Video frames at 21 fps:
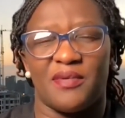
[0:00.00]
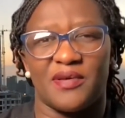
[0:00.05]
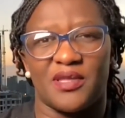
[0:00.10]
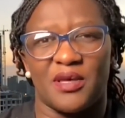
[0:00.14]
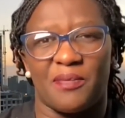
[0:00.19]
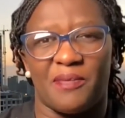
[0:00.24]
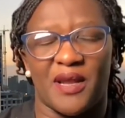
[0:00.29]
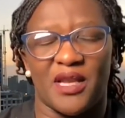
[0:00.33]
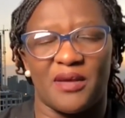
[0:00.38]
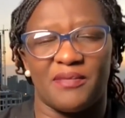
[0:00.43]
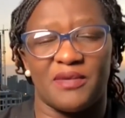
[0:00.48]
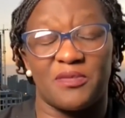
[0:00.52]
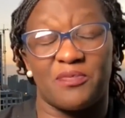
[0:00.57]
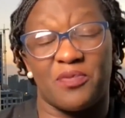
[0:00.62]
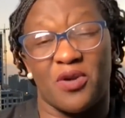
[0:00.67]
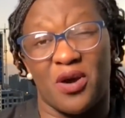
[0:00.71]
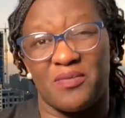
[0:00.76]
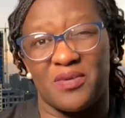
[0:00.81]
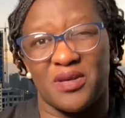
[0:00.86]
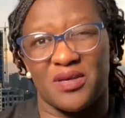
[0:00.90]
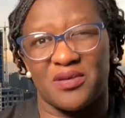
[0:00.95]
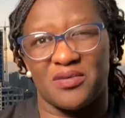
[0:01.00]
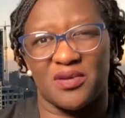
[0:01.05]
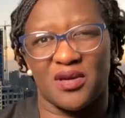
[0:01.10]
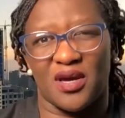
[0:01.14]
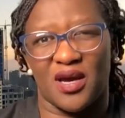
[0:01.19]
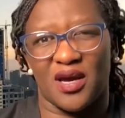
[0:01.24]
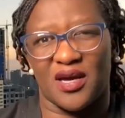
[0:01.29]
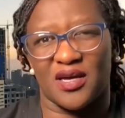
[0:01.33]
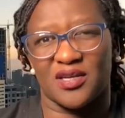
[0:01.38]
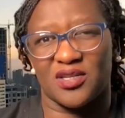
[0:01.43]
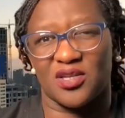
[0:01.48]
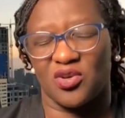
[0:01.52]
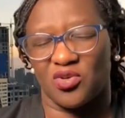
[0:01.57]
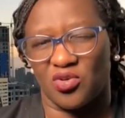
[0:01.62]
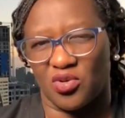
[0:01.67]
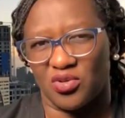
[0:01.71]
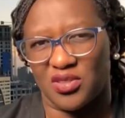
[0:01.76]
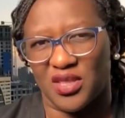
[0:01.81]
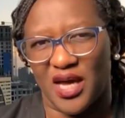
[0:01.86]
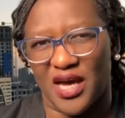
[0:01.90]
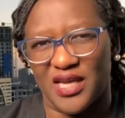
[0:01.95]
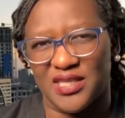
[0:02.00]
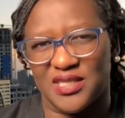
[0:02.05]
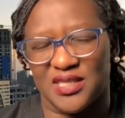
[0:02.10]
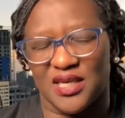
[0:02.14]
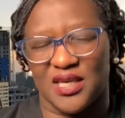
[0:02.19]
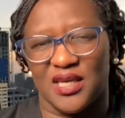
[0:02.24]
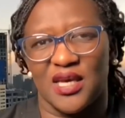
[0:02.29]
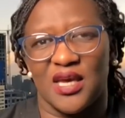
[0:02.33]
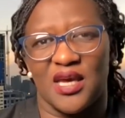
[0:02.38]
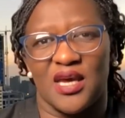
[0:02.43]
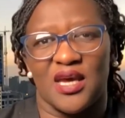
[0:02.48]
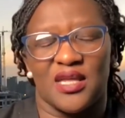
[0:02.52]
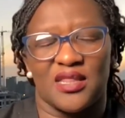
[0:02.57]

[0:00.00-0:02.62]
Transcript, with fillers: by the parliament, probably on Thursday,